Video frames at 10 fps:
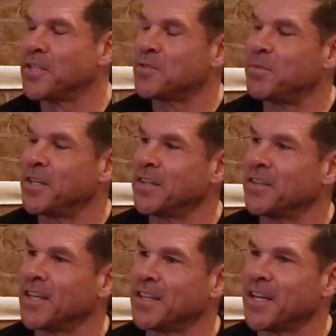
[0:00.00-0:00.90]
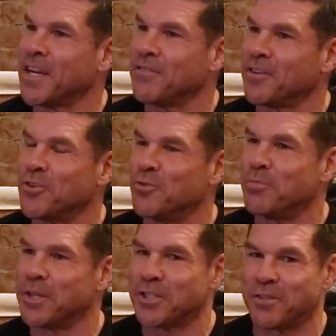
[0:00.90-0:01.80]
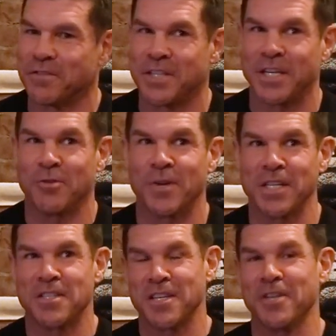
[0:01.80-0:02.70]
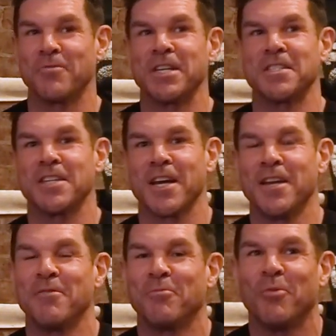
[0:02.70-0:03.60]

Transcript: on. speaking of that, they have a cool picture of Dana White sitting ringside